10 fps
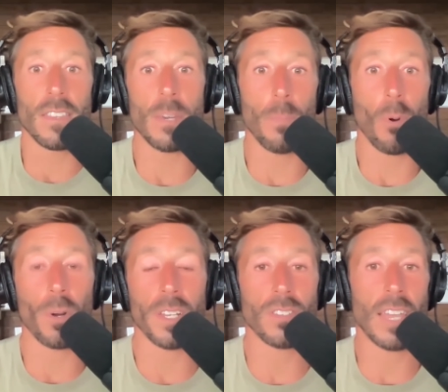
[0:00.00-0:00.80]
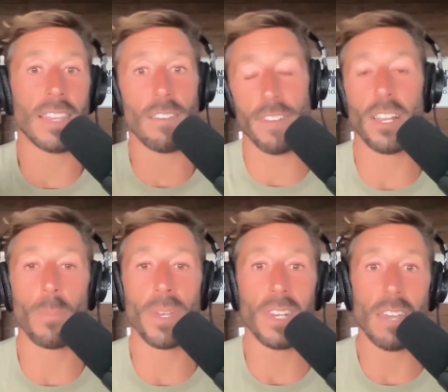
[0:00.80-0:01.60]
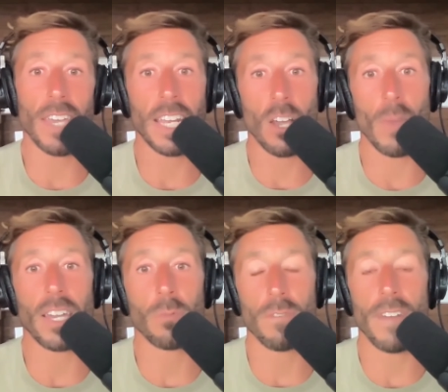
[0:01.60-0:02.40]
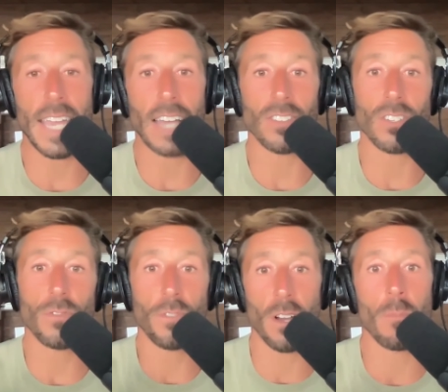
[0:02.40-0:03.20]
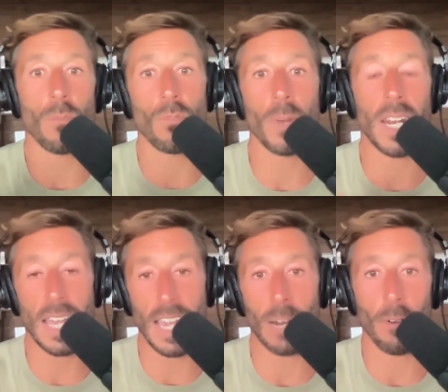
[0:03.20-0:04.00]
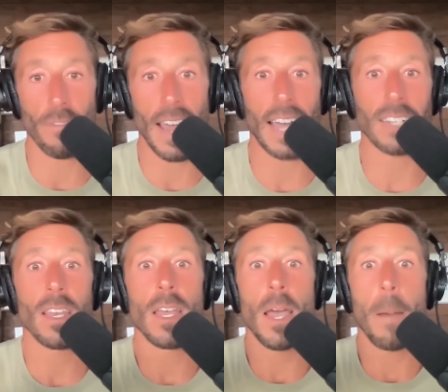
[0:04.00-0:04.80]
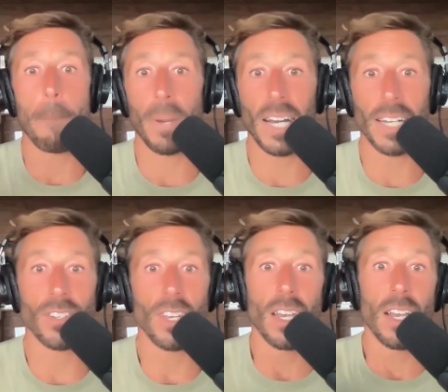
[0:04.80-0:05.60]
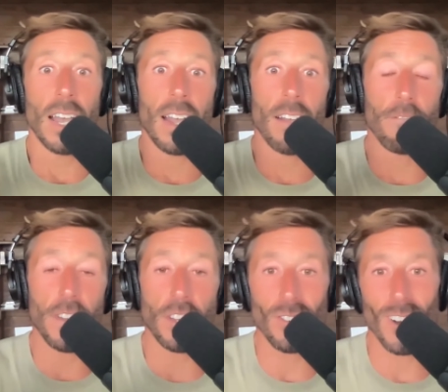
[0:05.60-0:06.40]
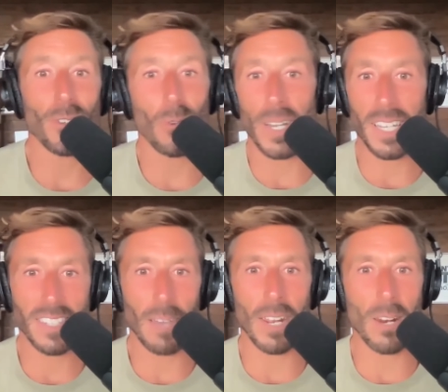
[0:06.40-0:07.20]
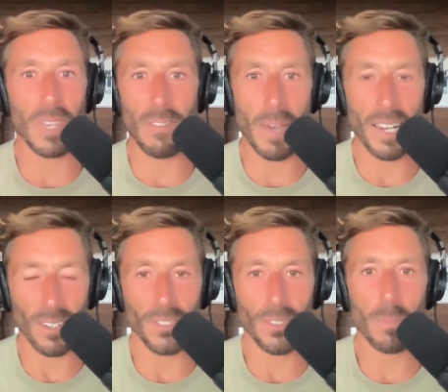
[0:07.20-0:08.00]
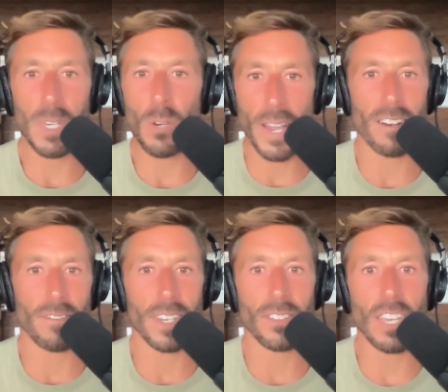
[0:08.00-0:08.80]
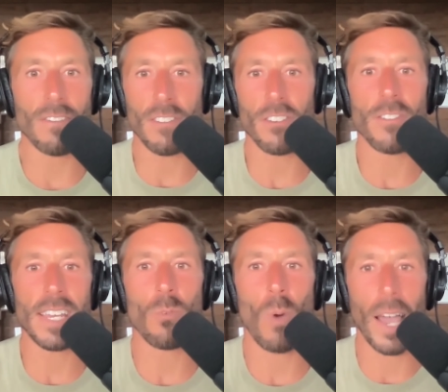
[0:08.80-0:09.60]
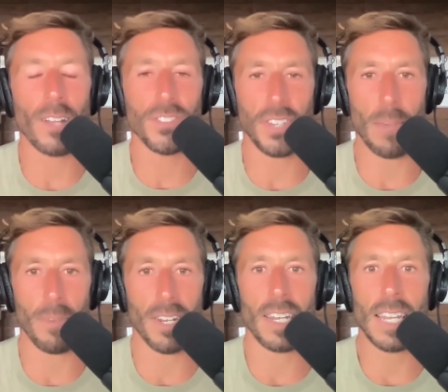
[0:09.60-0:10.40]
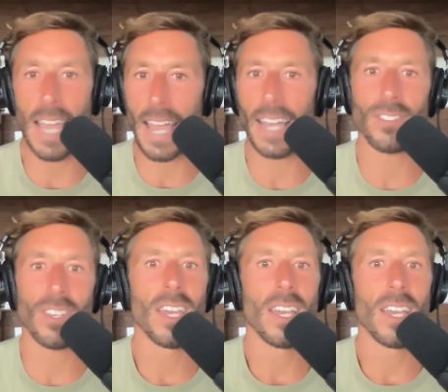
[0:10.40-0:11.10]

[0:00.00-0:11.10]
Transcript: the importance and the availability of getting omega 3 fatty acids from ruminant animal fat. But fish are also quite contaminated with heavy metals. Be aware of this. Even if you're eating wild salmon, it has